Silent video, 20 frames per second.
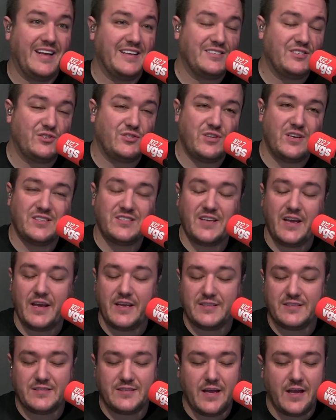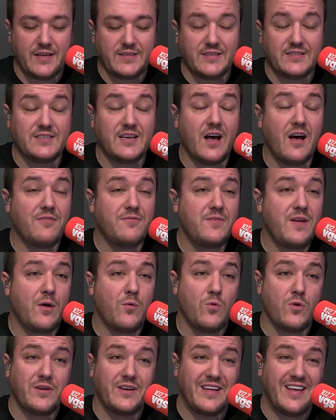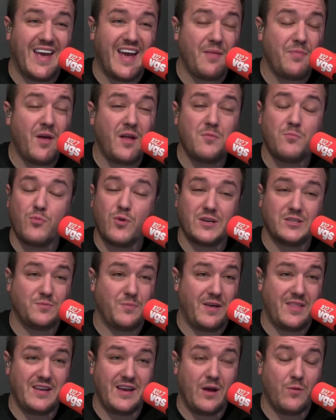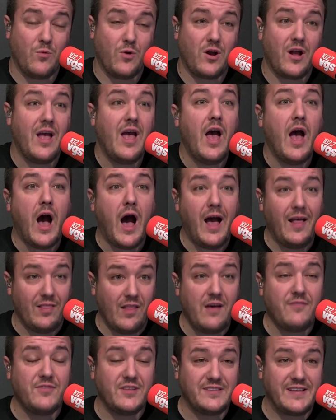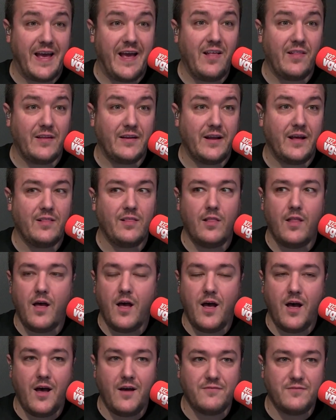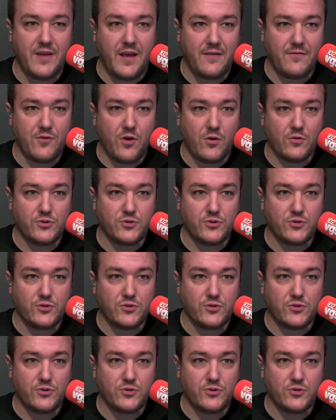It's just, it's a tough network to get. I'm not impressed by the network. I love the talent. I love Dave Goshen.